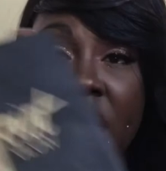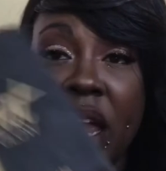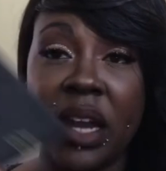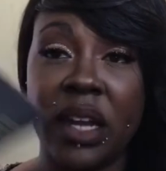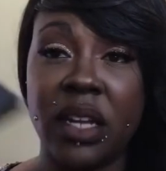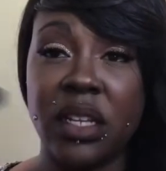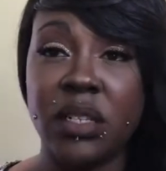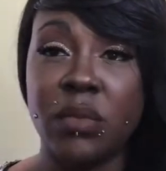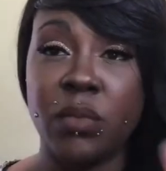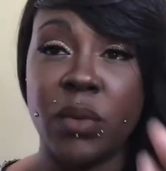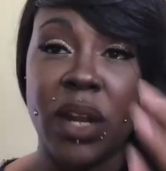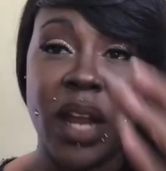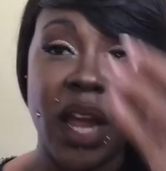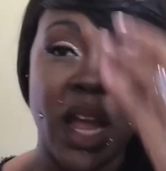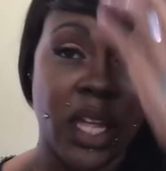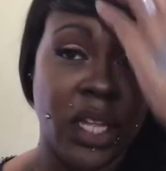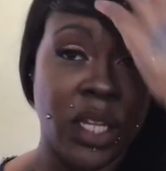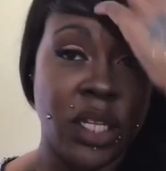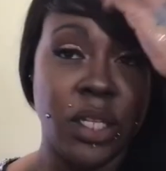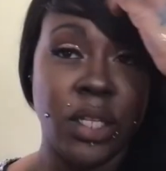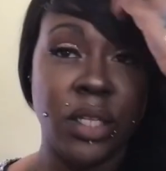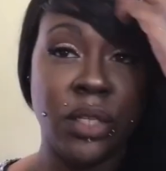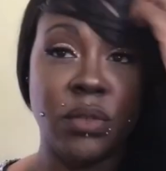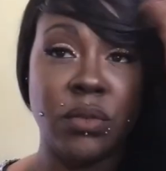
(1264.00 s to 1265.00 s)
that is what I
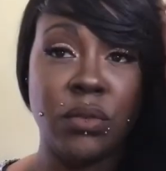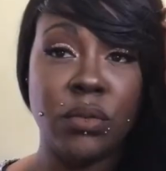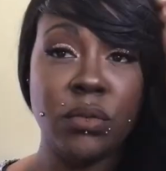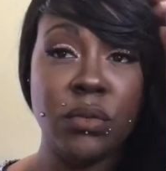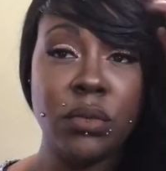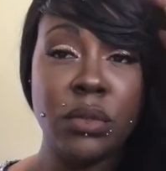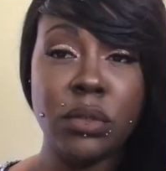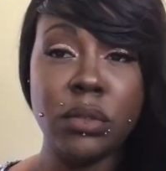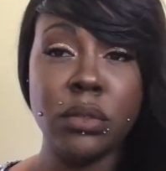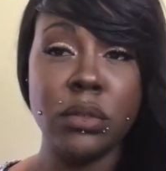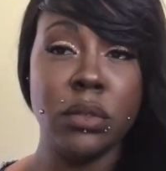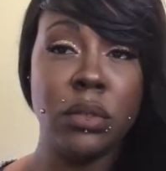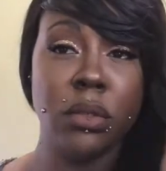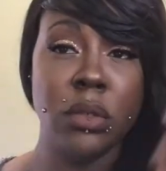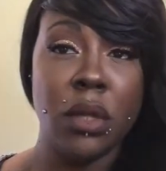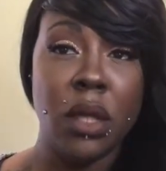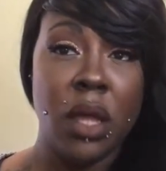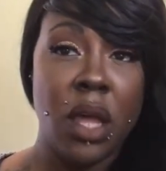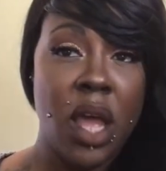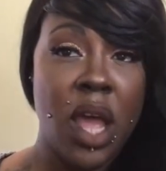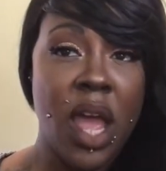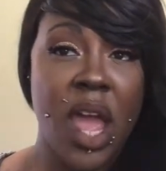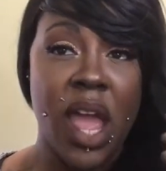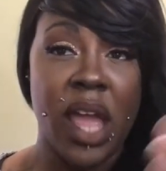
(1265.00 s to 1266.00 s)
used.
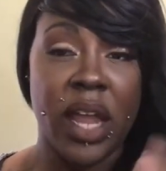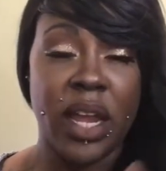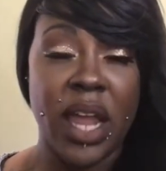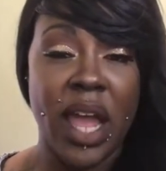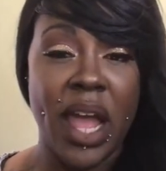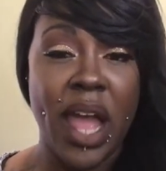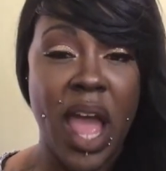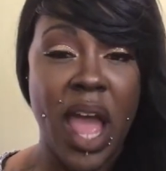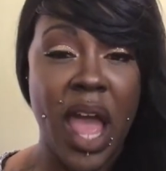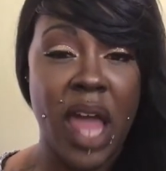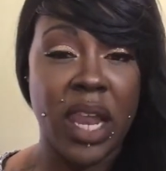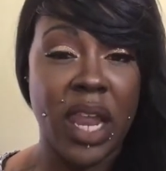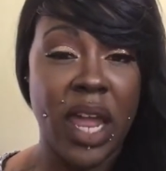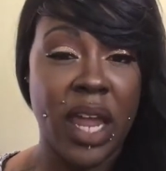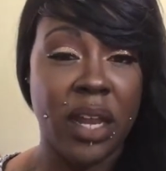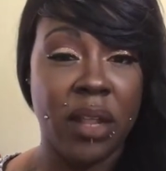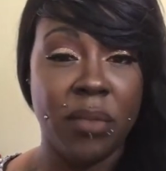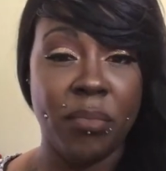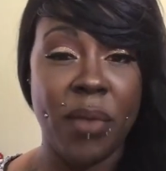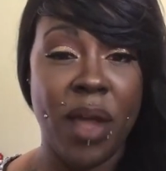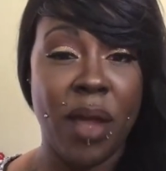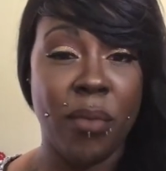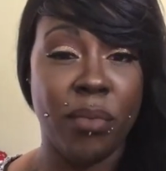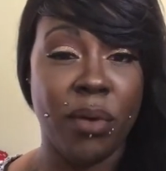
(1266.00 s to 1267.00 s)
And I
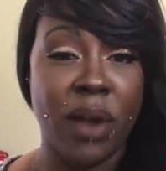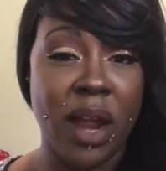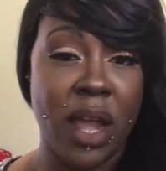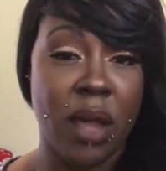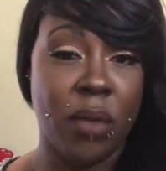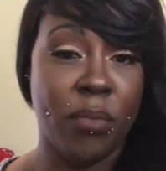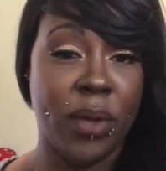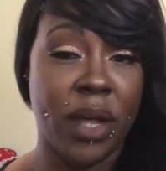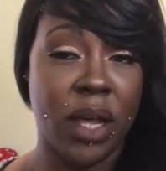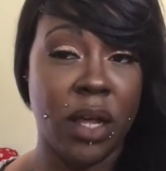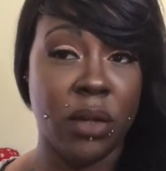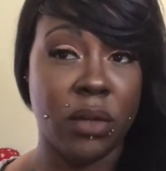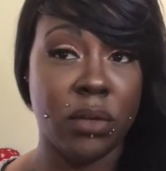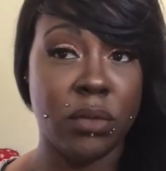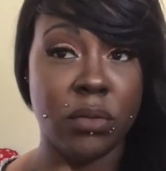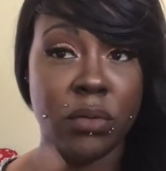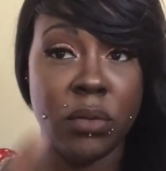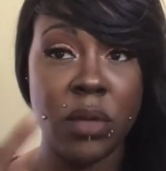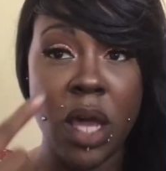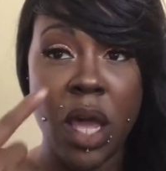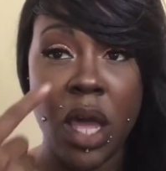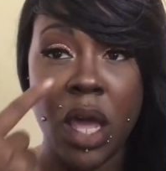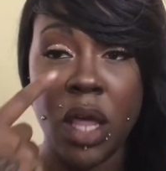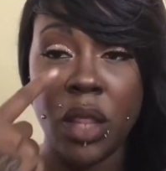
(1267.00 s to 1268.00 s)
highlighted my brow
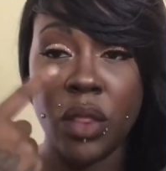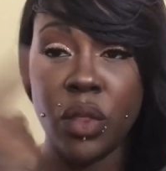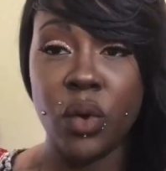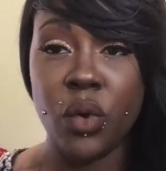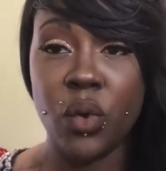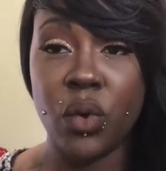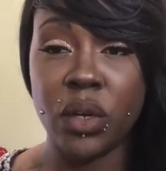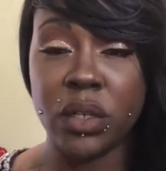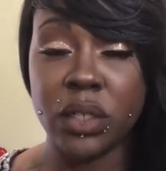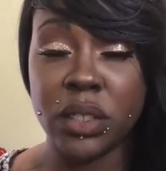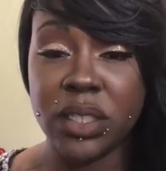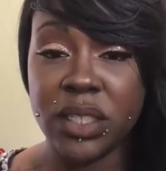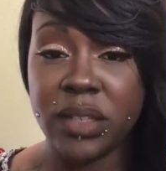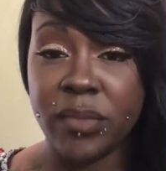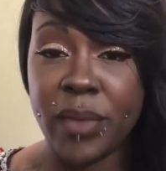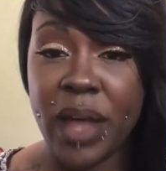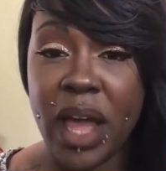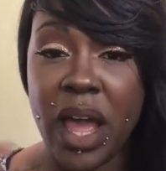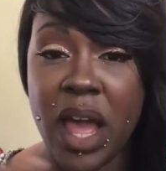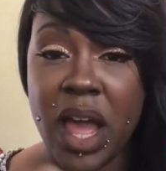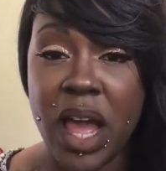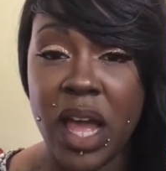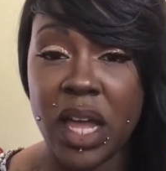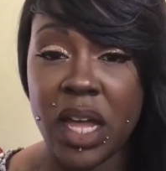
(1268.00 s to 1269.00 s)
bone, the corners of
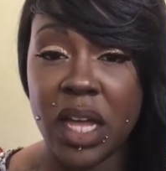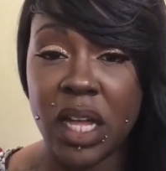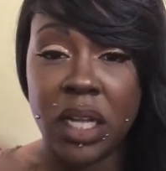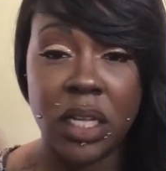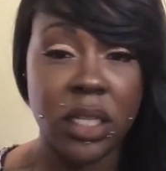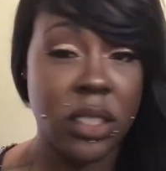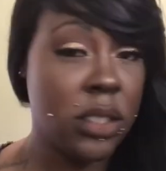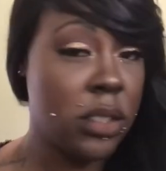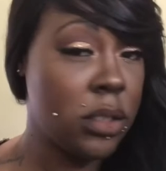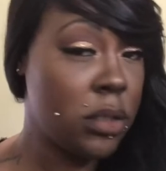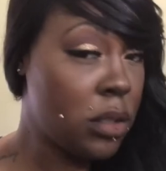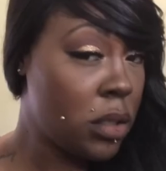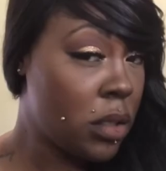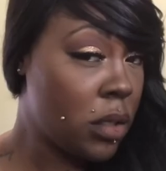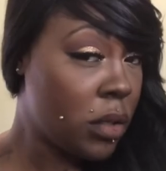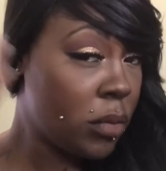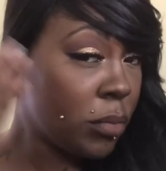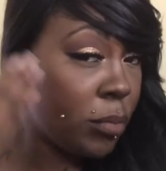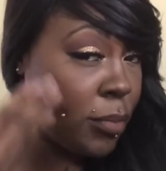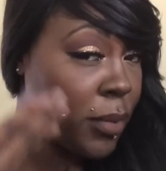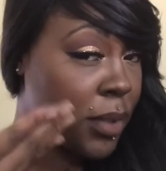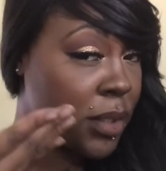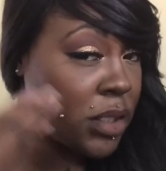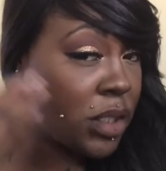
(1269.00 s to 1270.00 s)
my eyes,
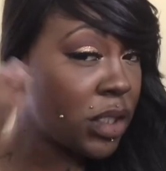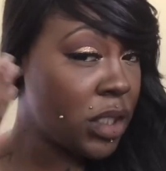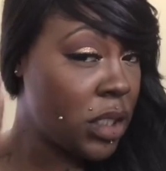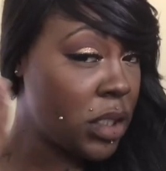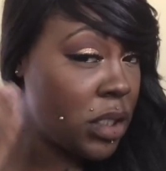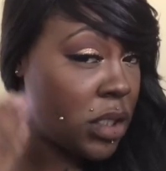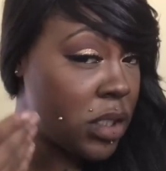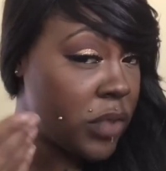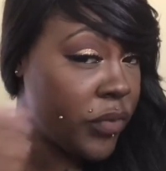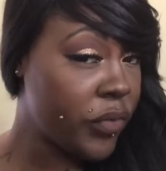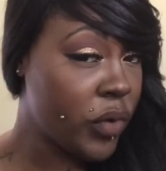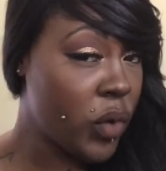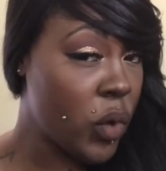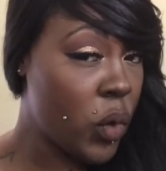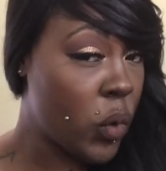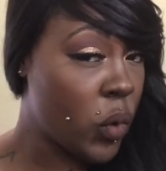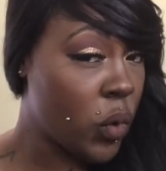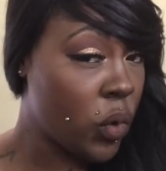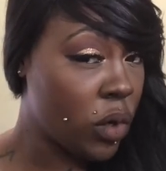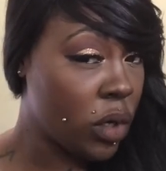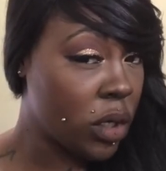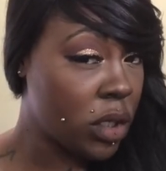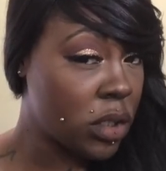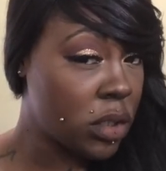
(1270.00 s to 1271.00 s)
my cheeks, of
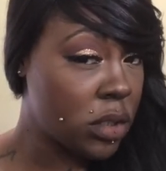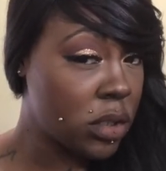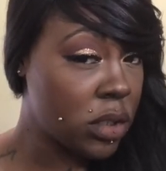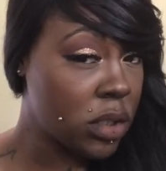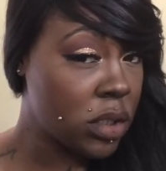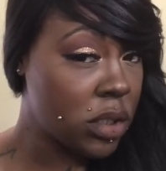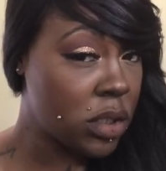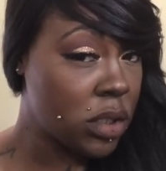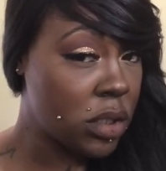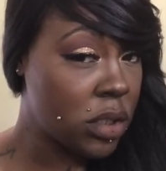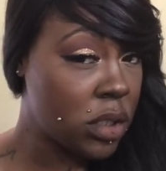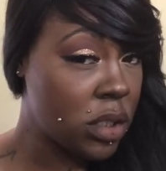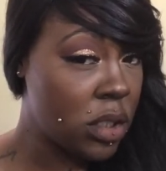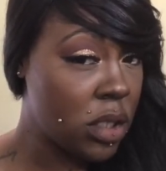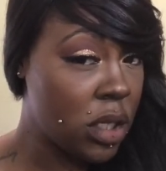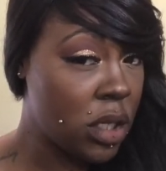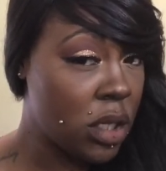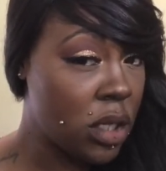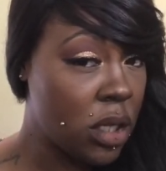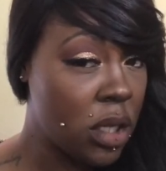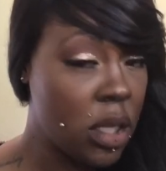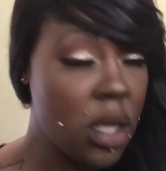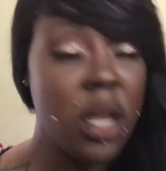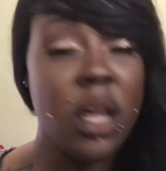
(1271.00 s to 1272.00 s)
course,
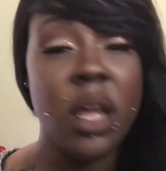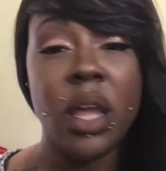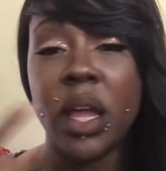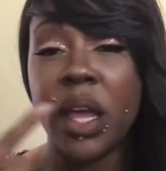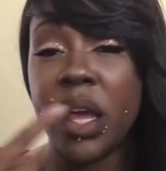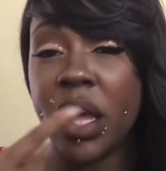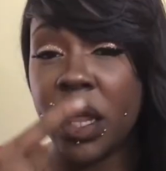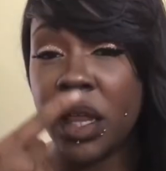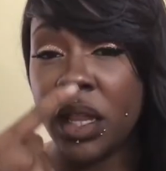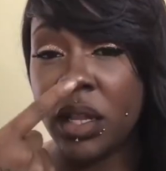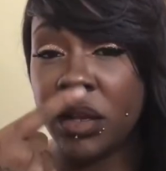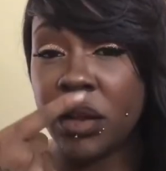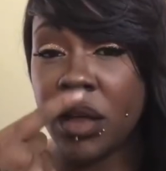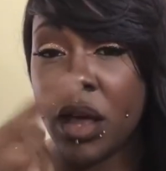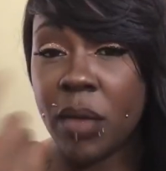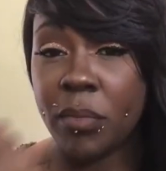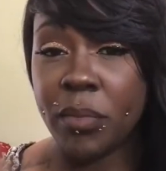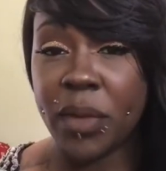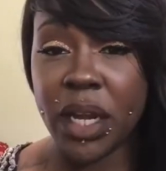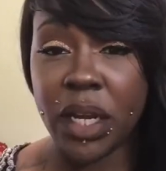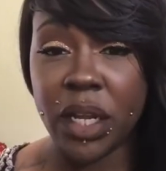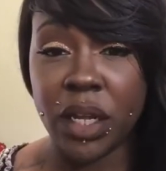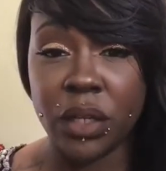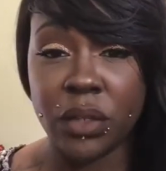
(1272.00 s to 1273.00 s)
and
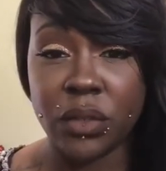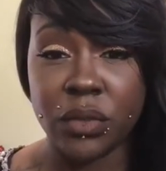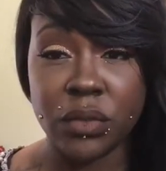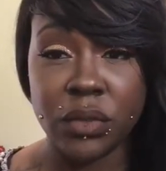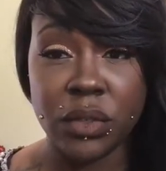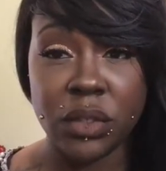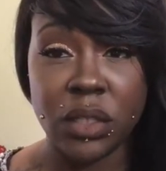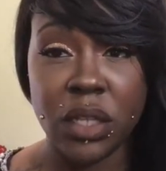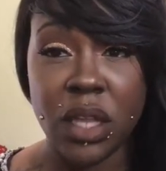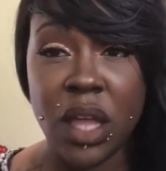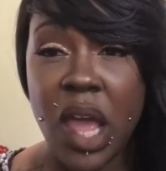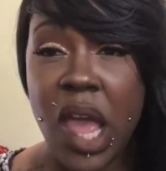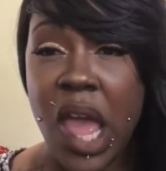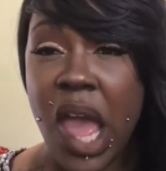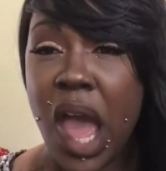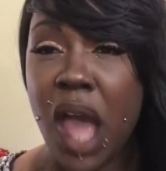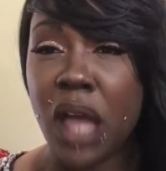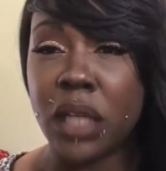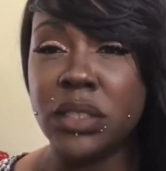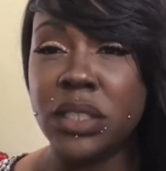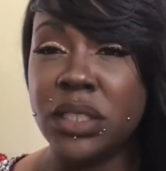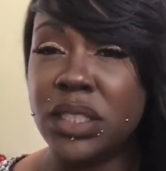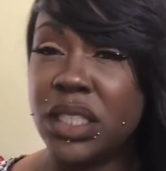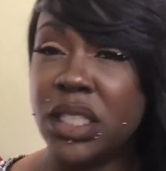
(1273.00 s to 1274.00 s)
my nose.
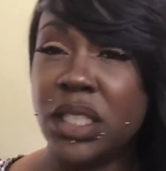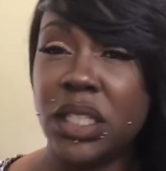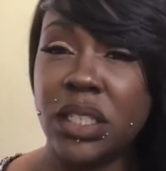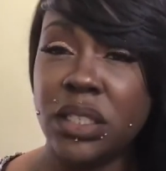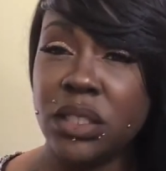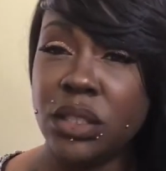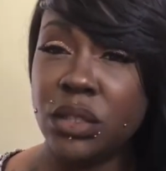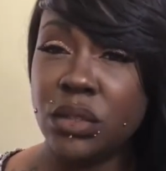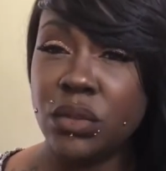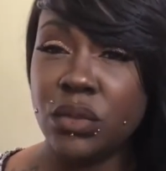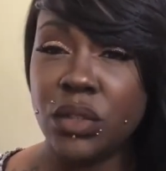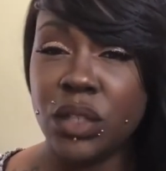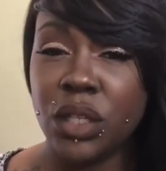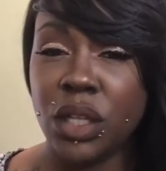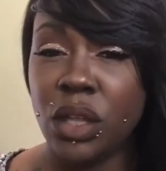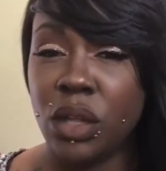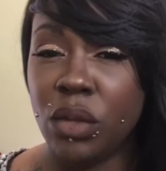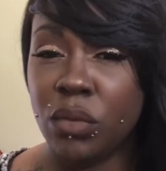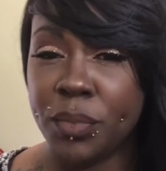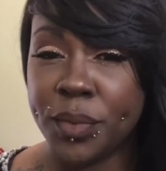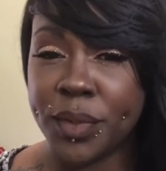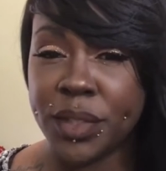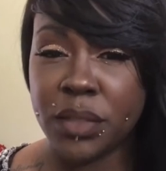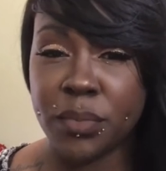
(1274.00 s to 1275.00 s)
I didn't do the
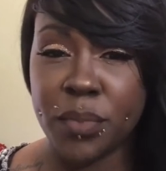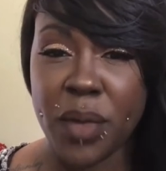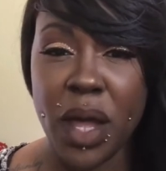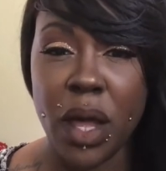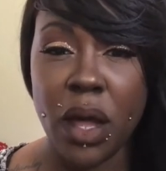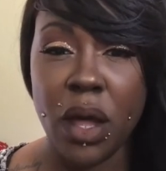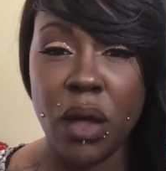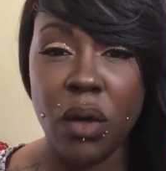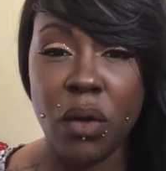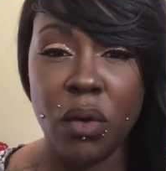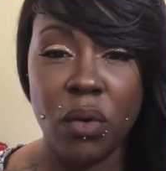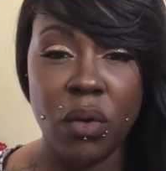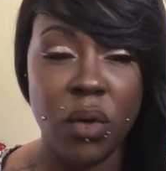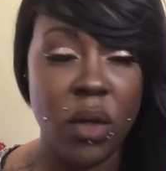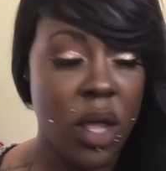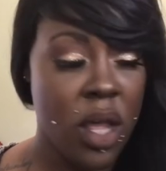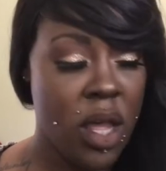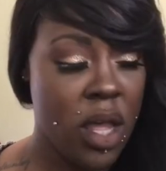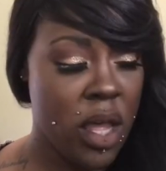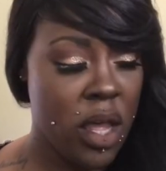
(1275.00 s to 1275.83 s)
cupid's bow